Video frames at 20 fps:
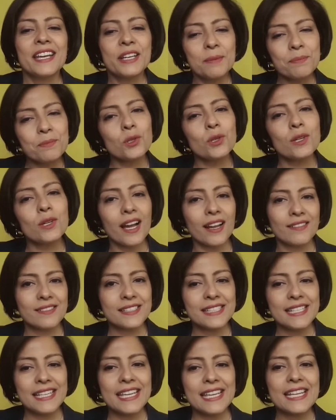
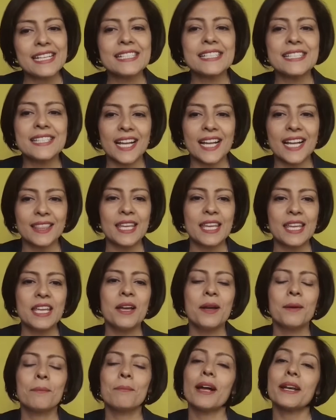Cryptocurrency is
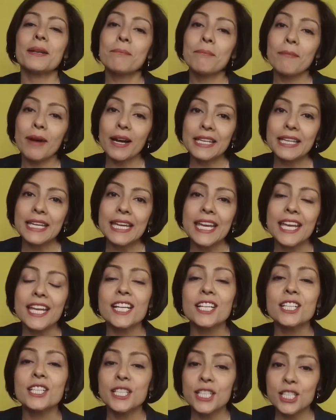nothing but money
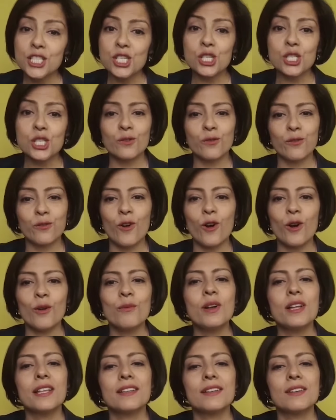in a digital
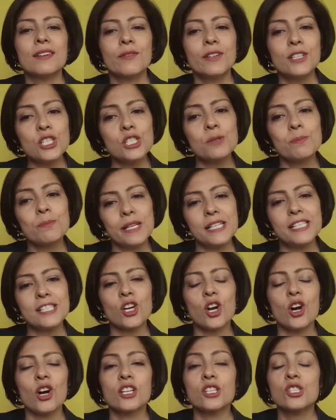form, which is
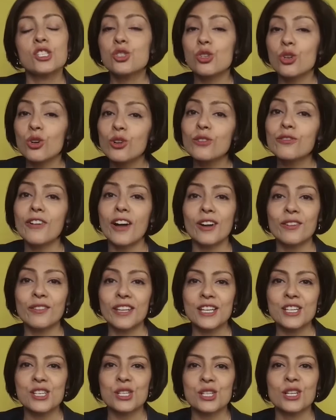built on a strong
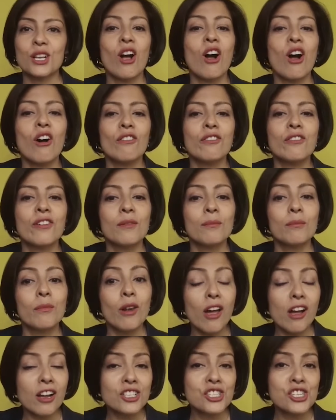foundation of
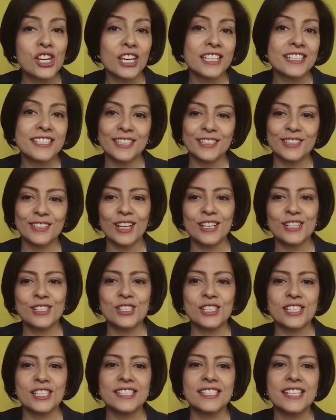blockchain
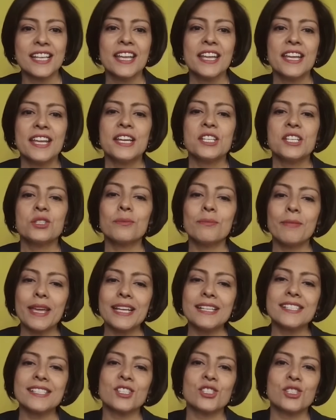technologies. To
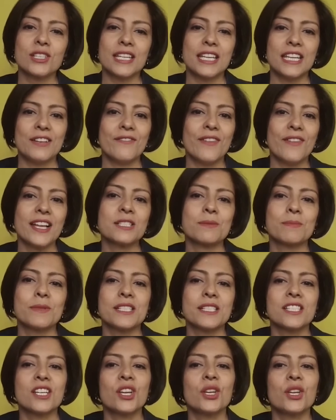make such an
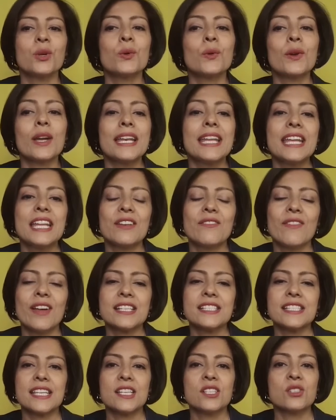investment, you can
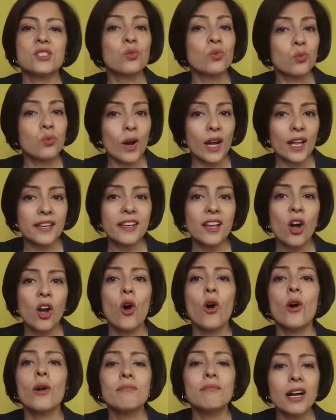invest into one
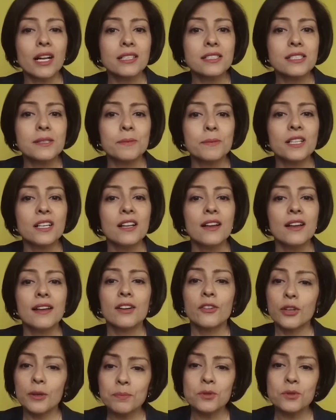or multiple
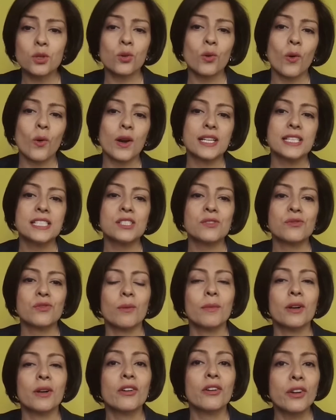crypto coins
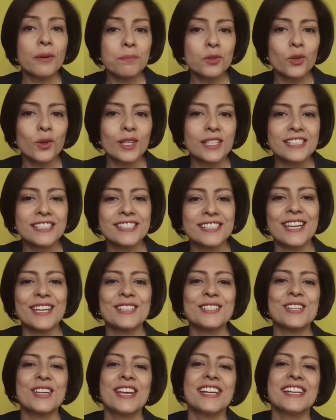from a crypto
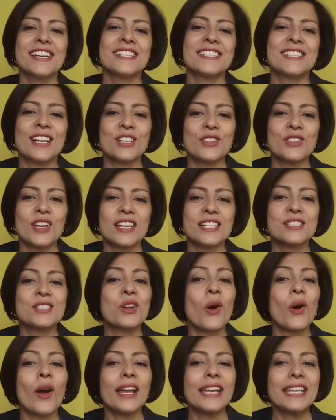exchange such as
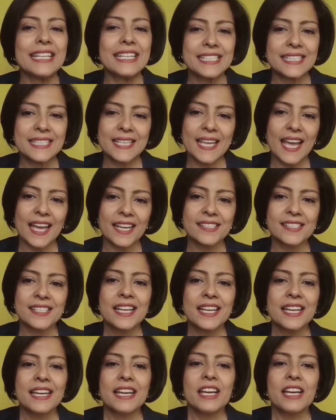CoinDCX.